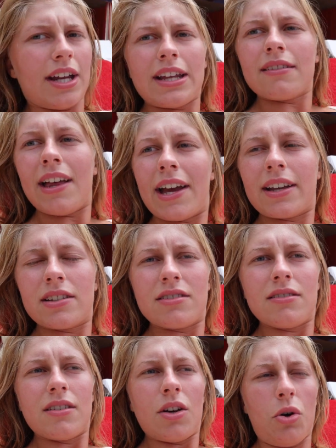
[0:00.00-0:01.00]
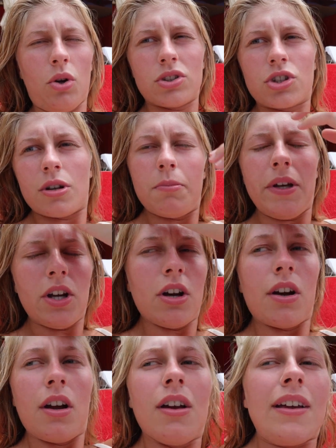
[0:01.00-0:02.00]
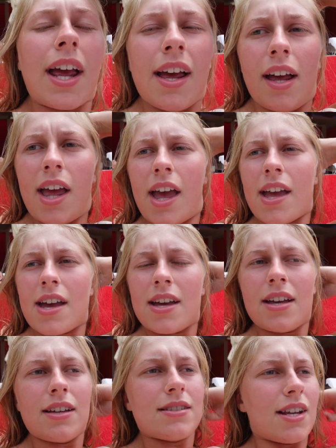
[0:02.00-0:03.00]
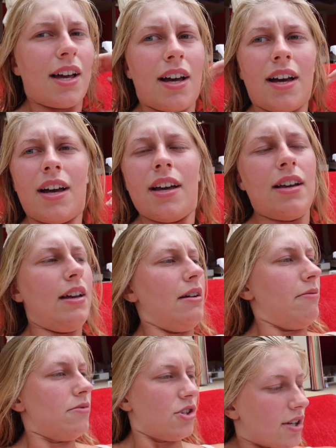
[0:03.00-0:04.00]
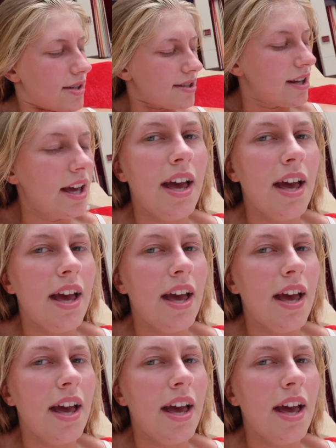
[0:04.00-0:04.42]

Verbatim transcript: getting like ultra beer and I am just